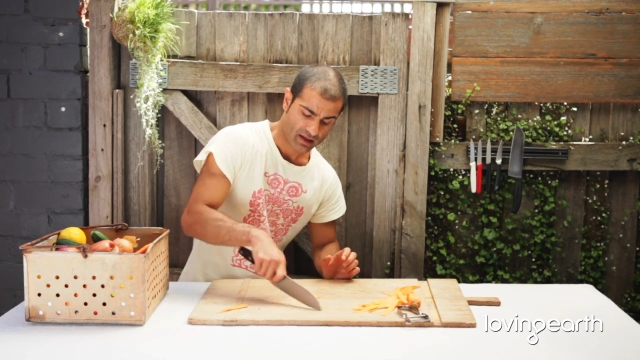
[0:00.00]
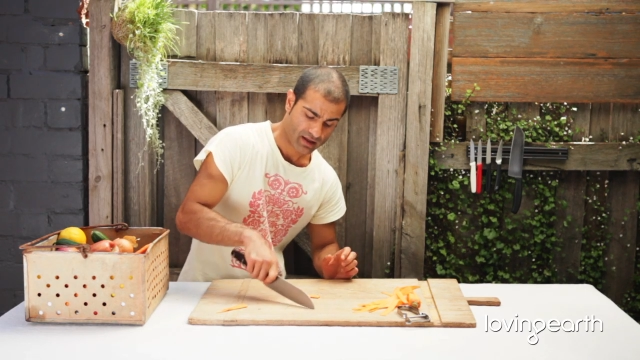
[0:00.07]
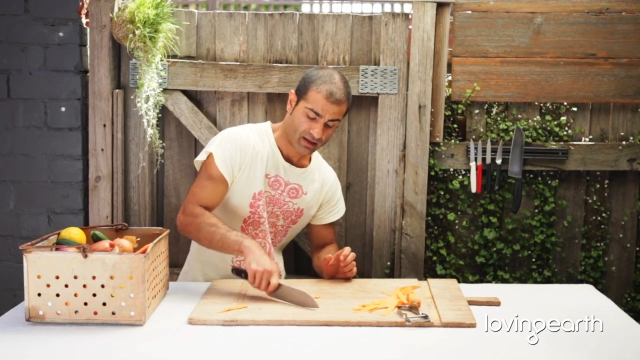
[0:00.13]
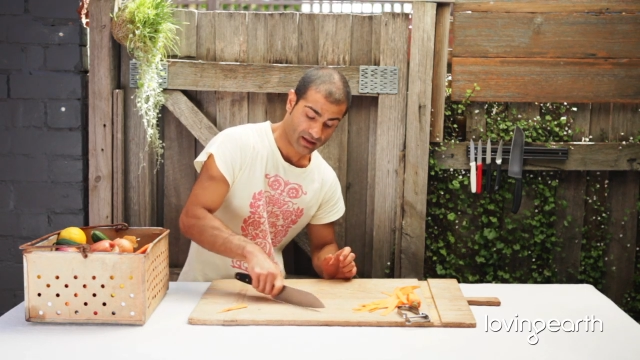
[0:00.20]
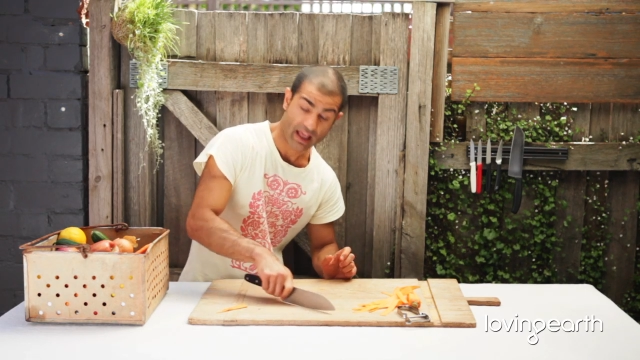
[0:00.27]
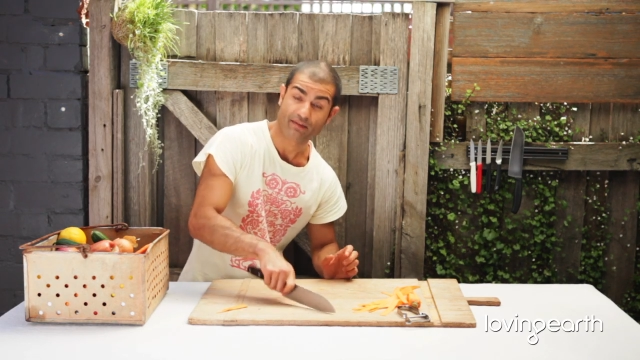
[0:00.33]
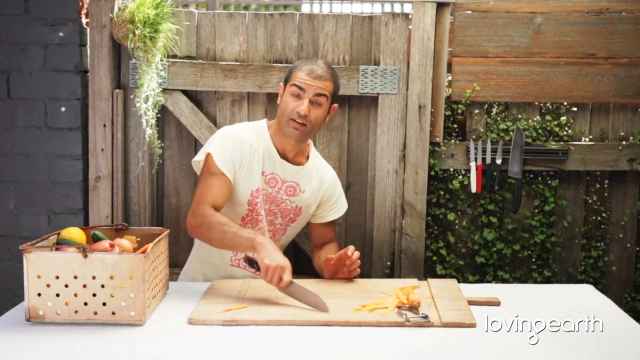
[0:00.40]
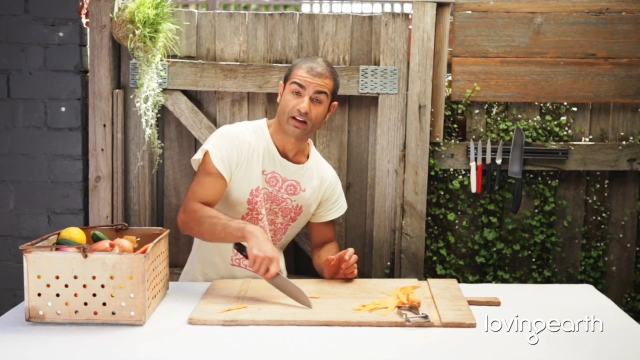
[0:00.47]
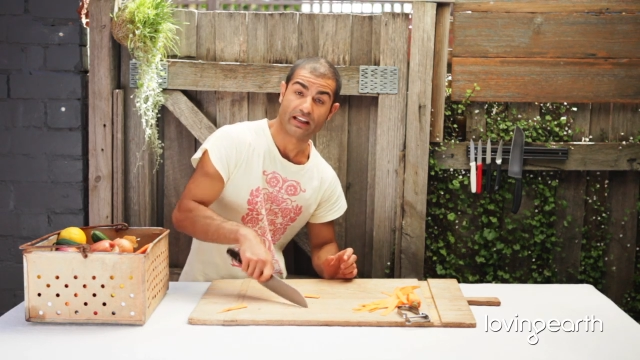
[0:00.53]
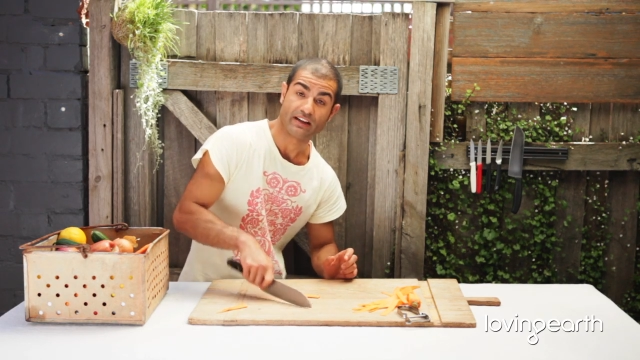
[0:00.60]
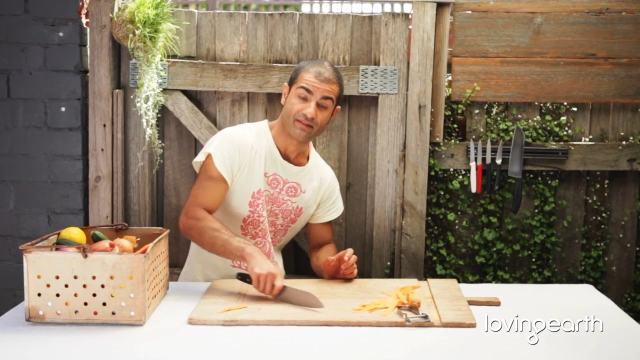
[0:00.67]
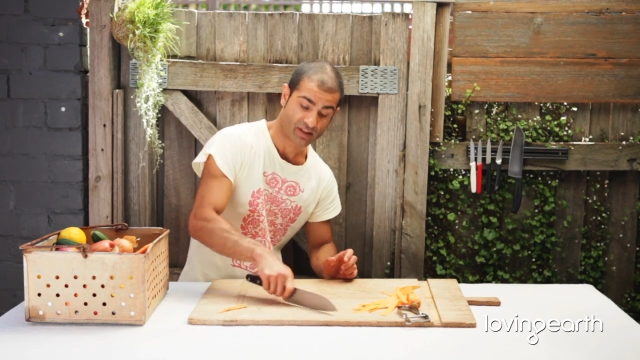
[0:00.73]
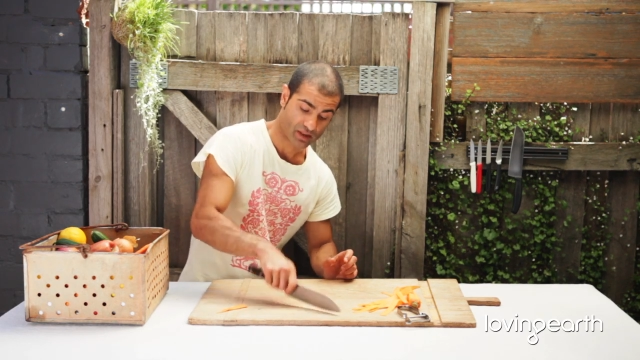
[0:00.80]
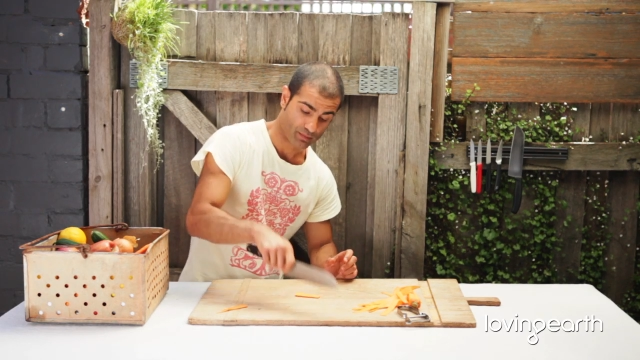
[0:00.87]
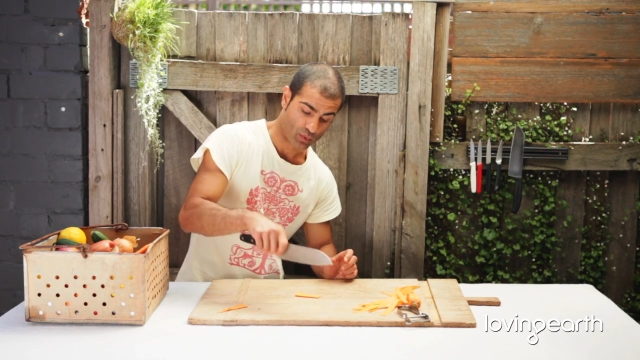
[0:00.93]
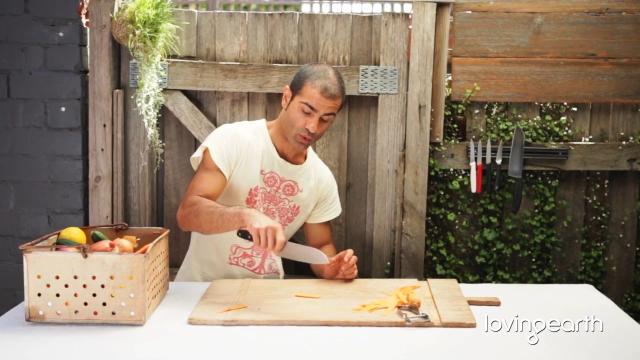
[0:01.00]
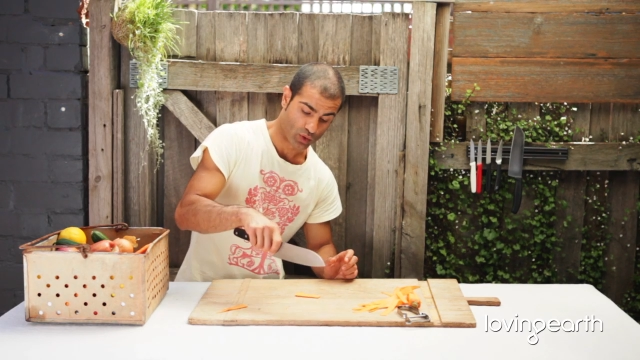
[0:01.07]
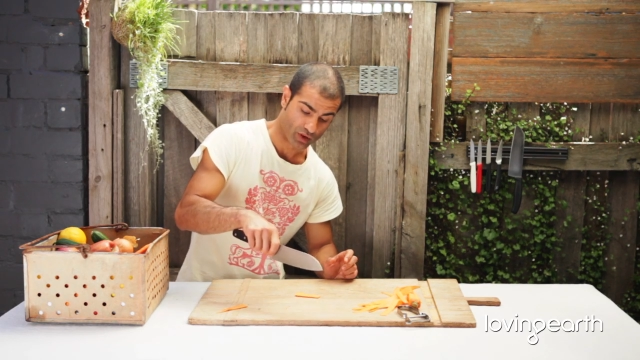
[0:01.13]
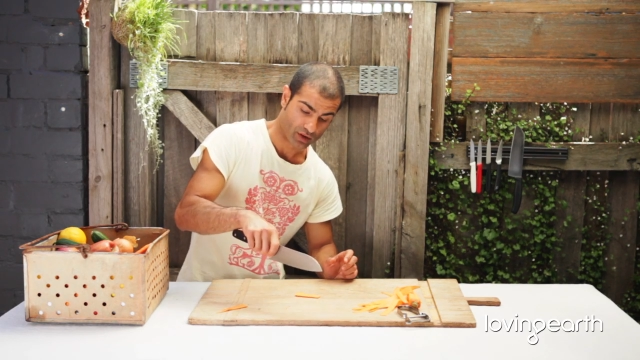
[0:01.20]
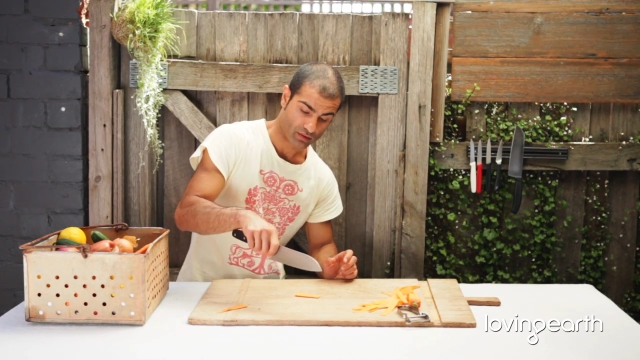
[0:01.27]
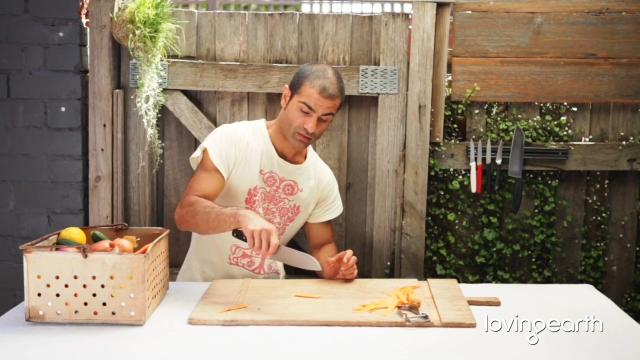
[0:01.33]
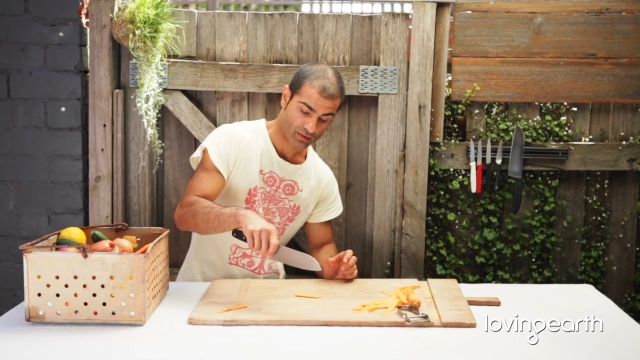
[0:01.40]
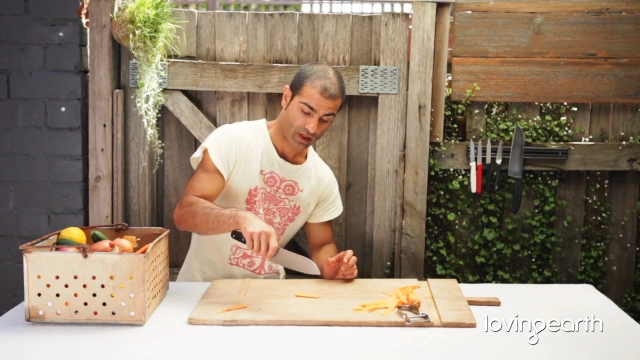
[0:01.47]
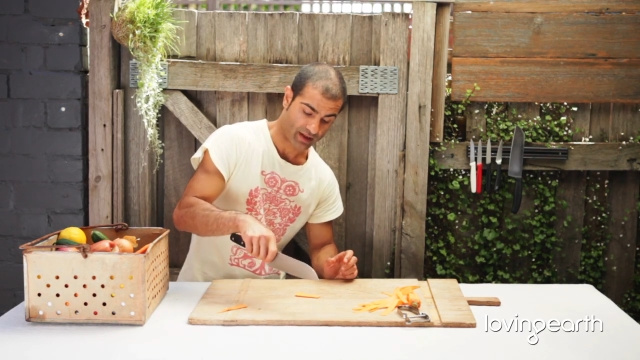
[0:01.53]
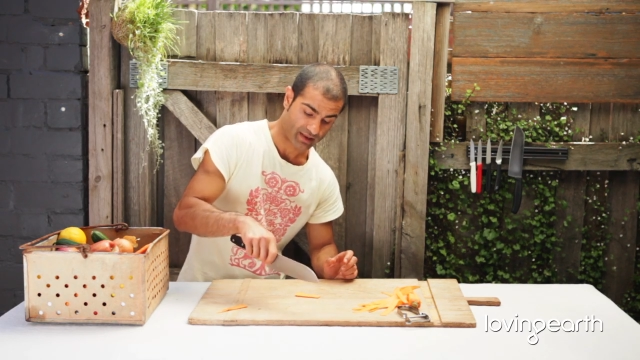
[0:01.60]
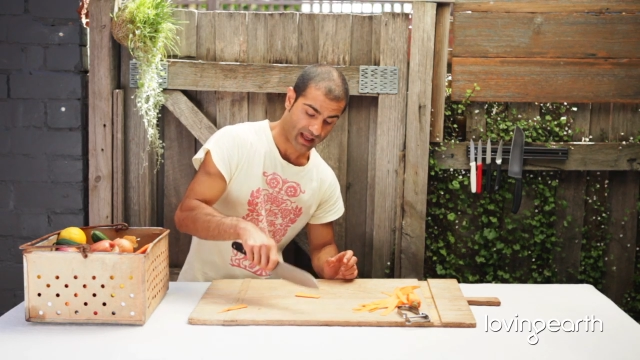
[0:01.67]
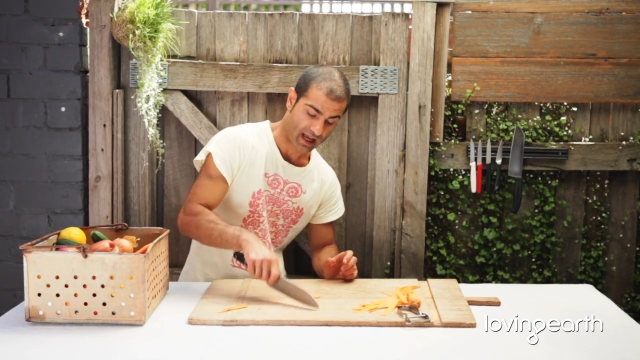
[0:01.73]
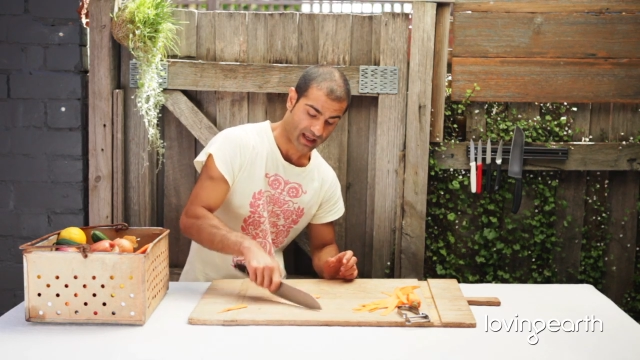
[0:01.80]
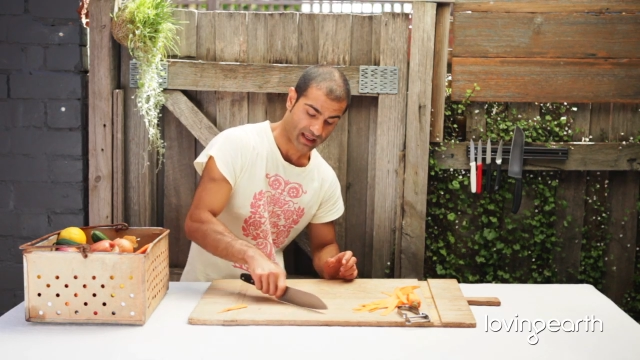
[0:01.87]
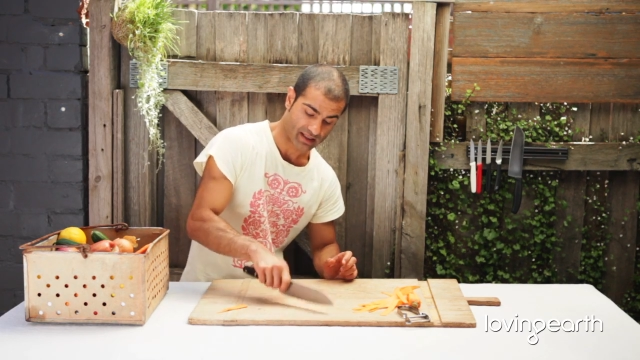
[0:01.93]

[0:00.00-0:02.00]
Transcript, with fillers: never leaves the board like that.